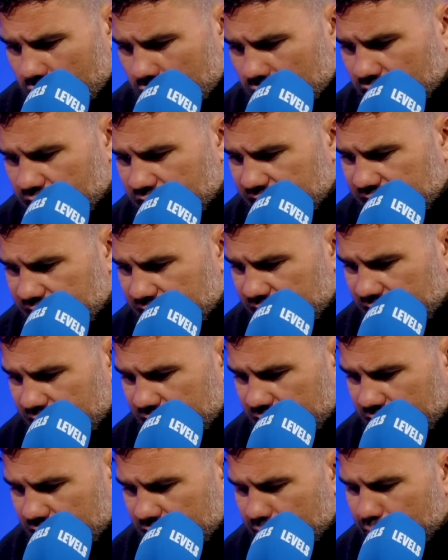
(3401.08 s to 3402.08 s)

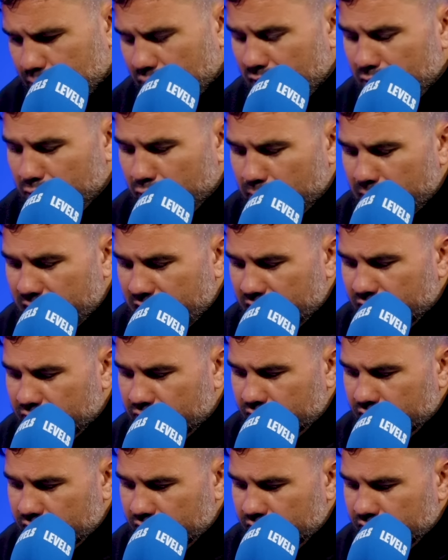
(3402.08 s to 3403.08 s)
the Penrith
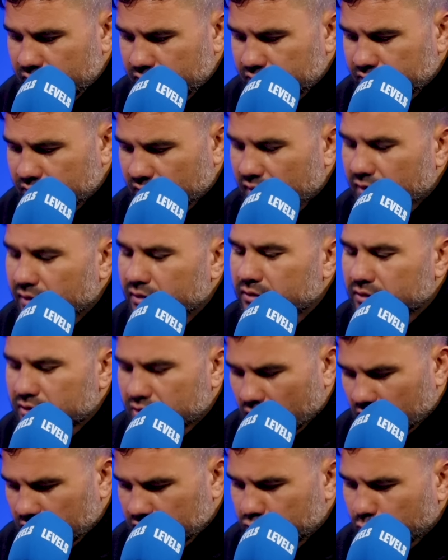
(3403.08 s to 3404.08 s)
Panthers
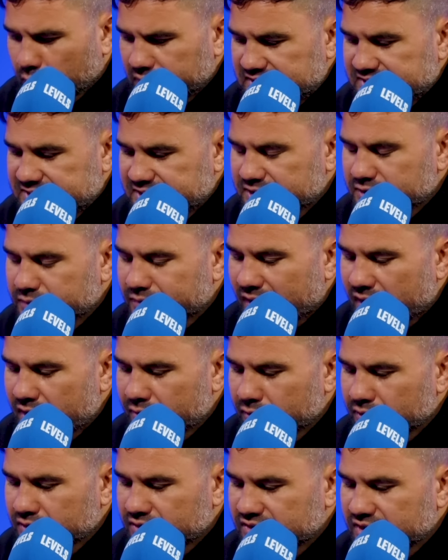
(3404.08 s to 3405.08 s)
$1.26
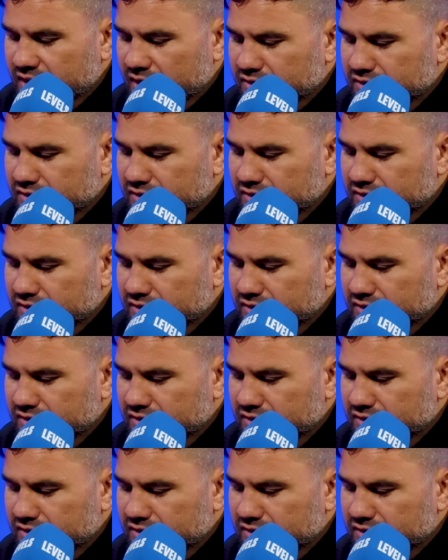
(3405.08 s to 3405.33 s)
favourite. South